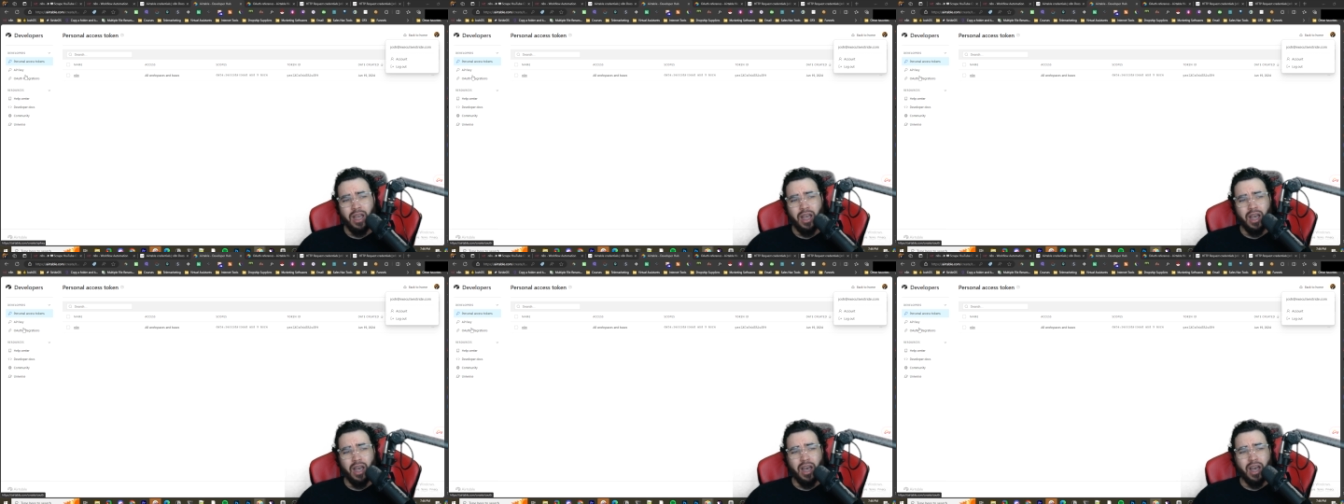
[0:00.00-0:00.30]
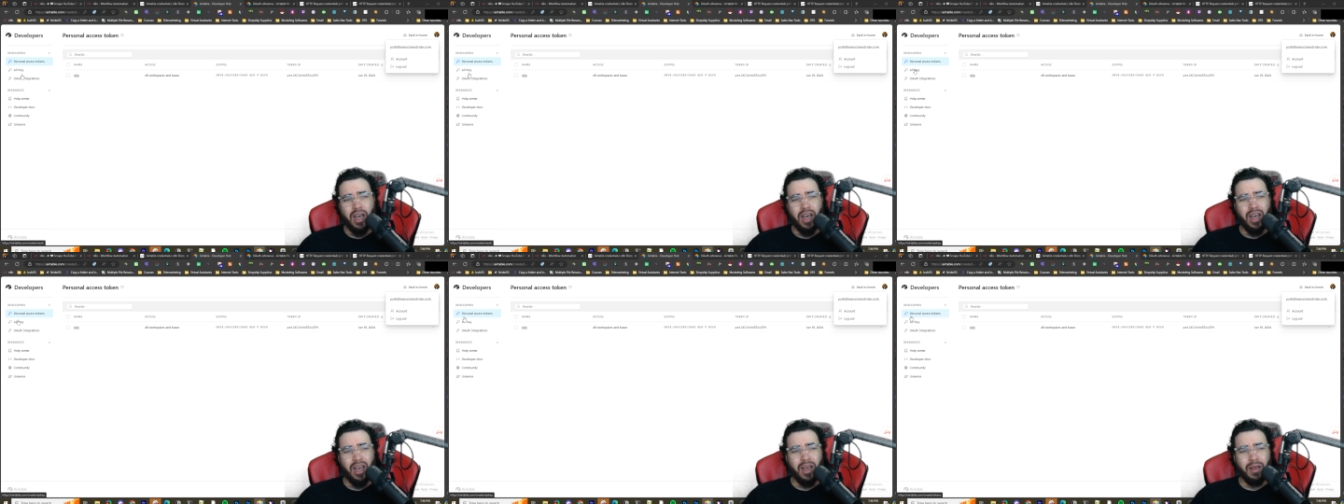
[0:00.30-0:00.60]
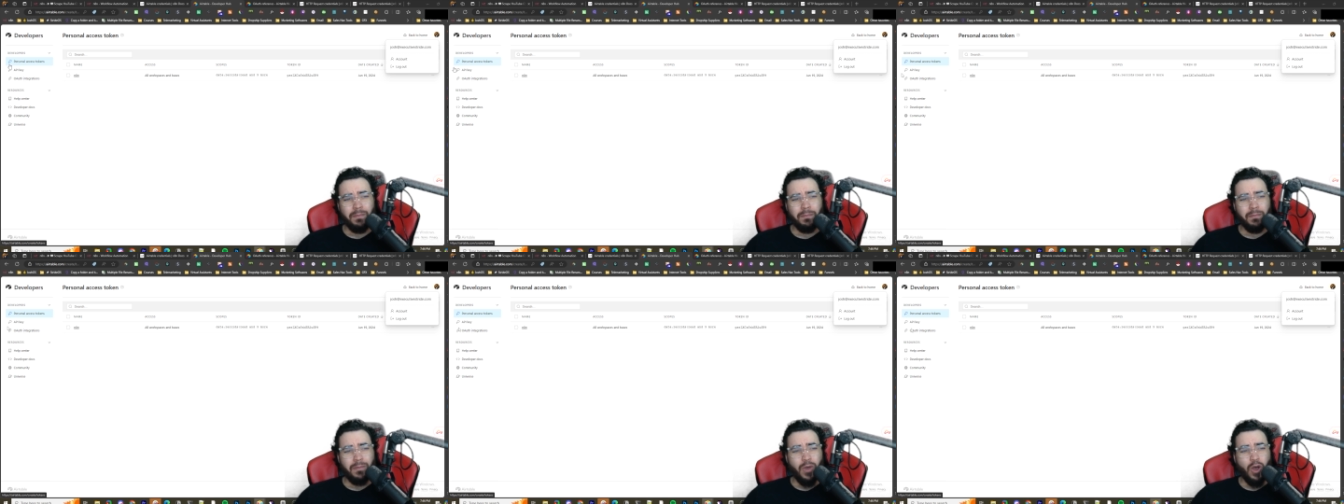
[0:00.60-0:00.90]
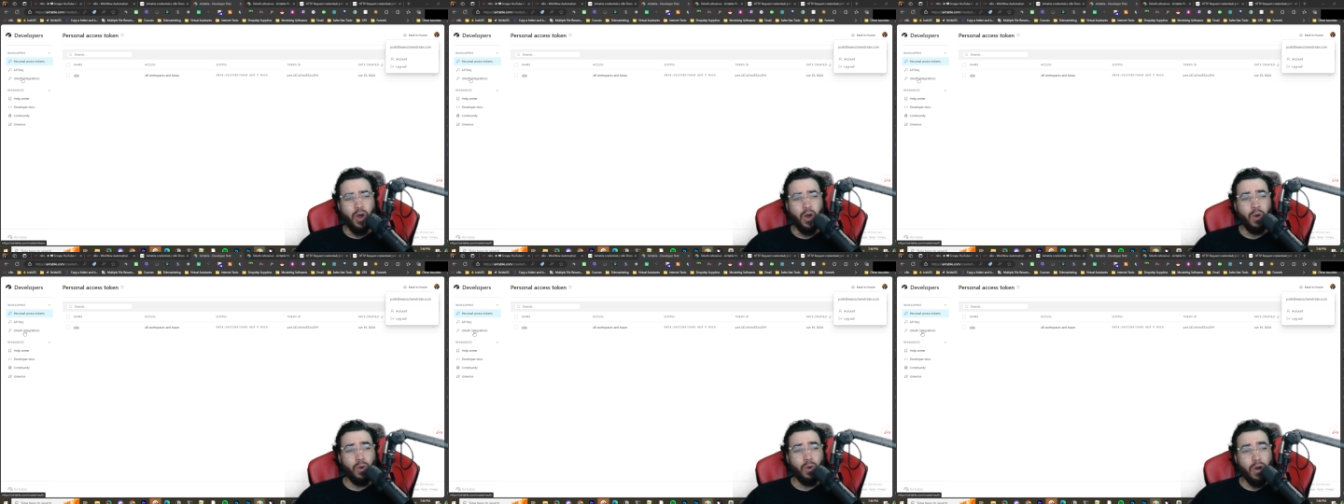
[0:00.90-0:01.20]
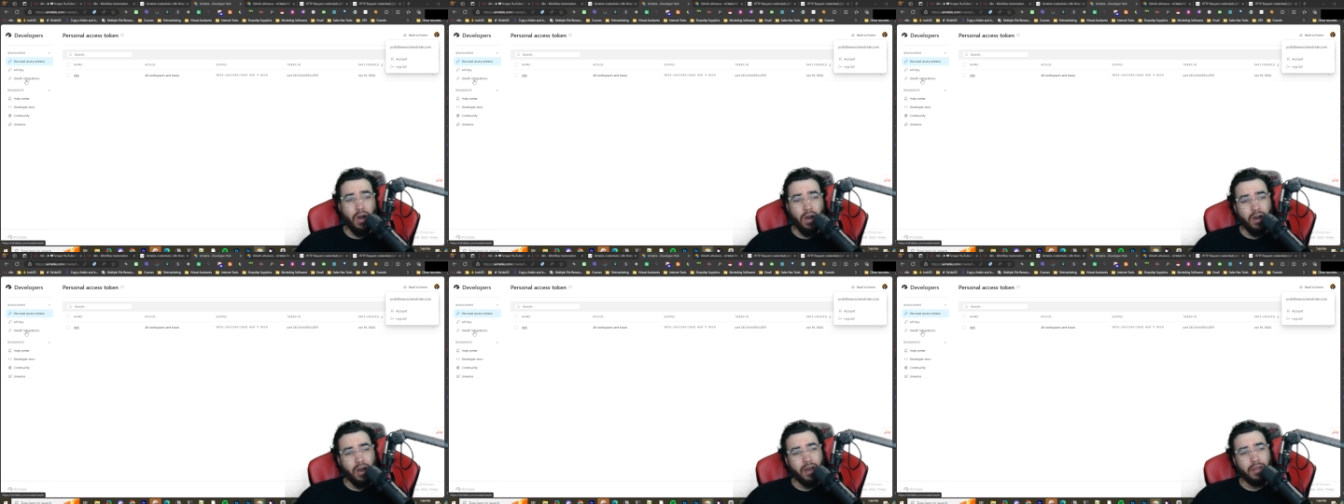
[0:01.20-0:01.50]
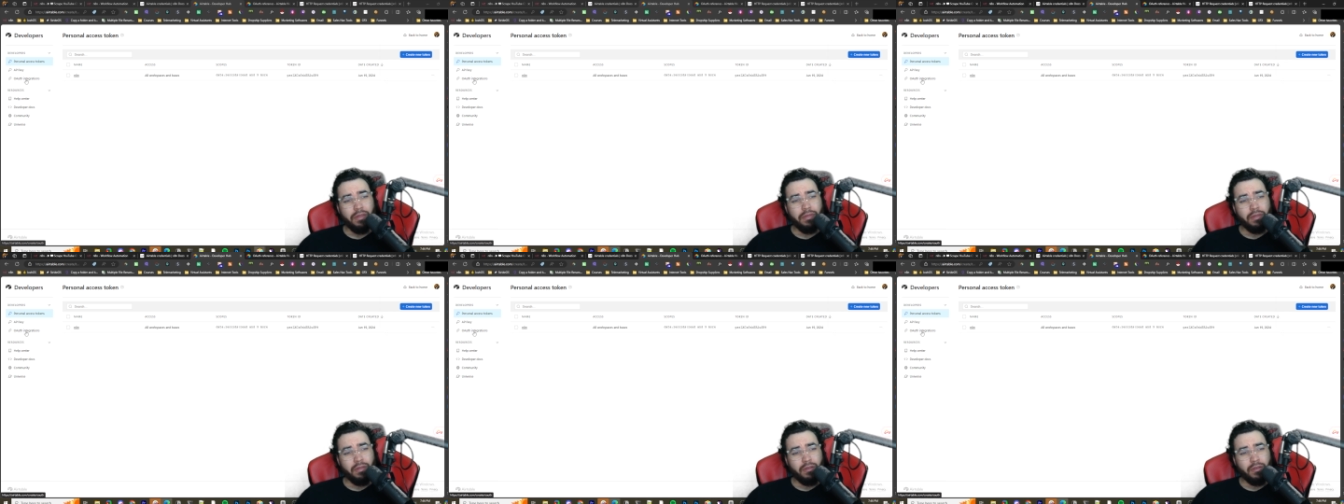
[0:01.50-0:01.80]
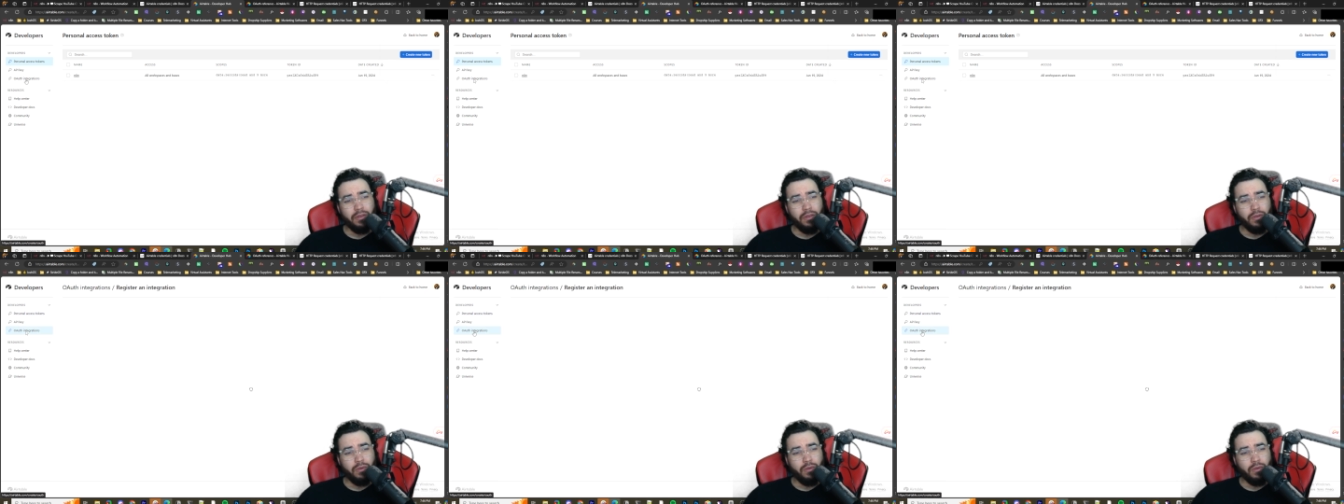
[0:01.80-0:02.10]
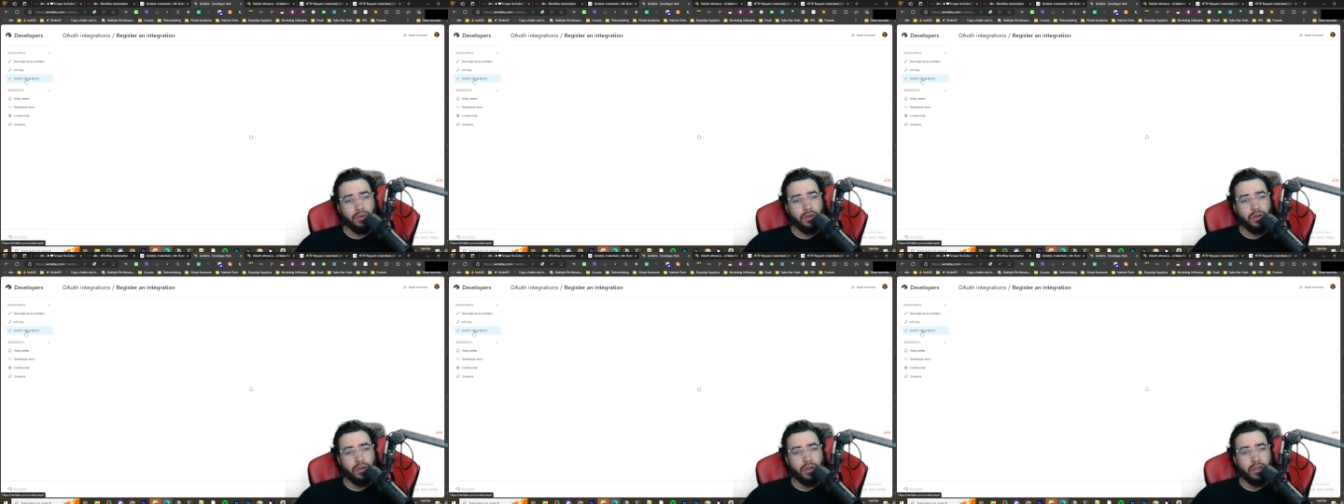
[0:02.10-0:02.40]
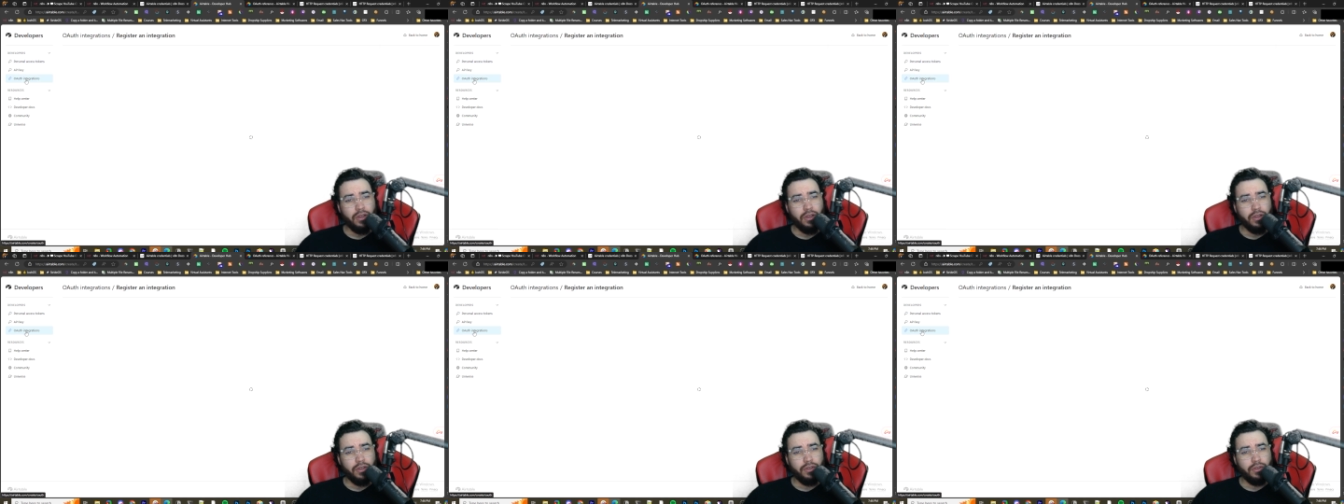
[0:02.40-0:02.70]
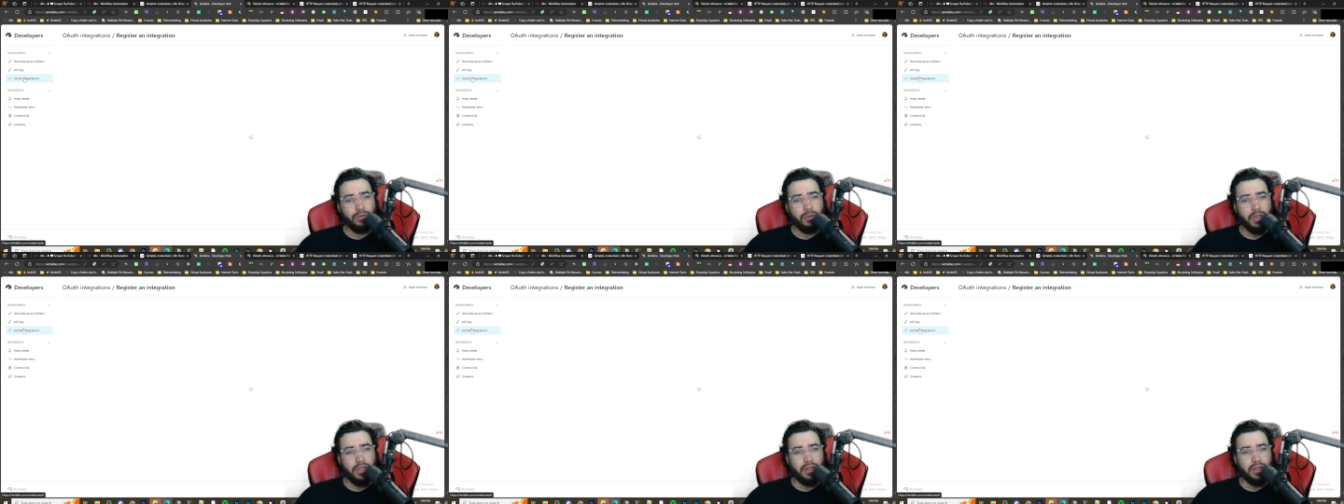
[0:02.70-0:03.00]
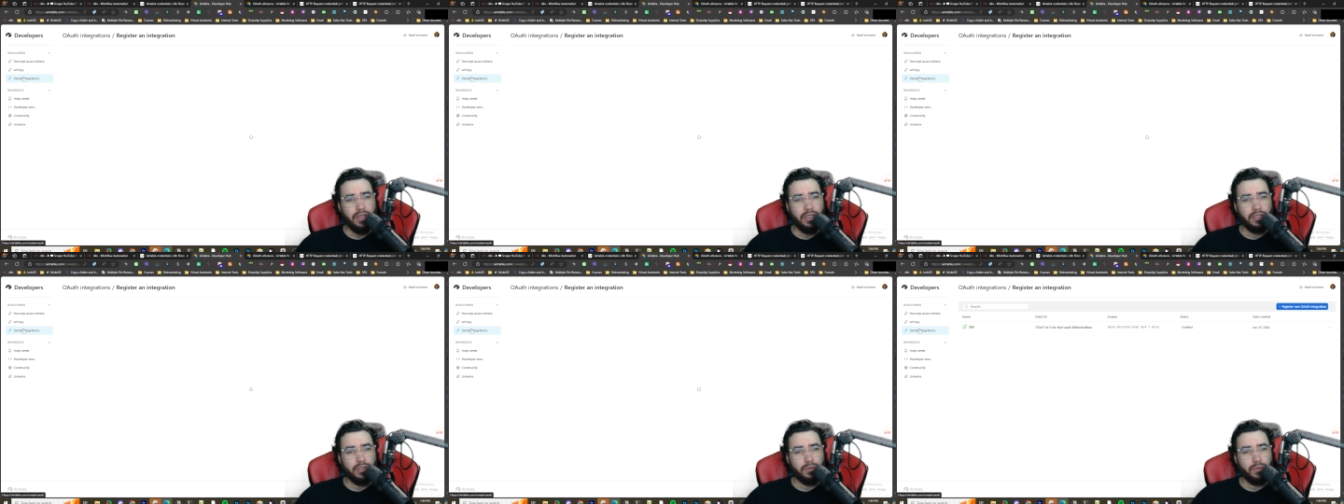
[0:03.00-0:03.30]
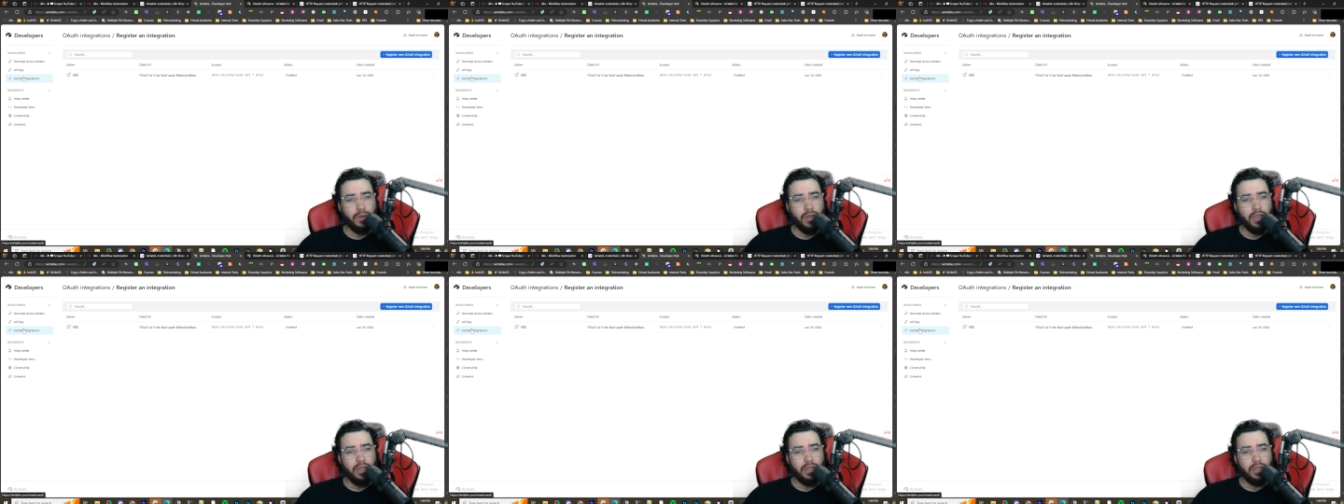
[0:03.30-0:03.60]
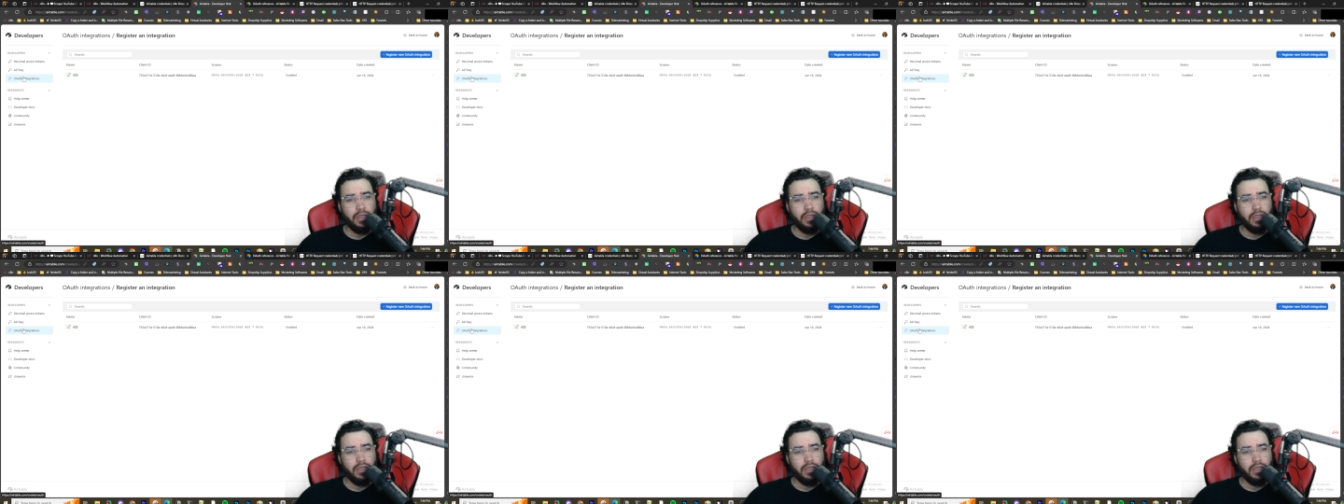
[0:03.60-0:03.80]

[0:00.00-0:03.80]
Um, OAuth, you could do it this way.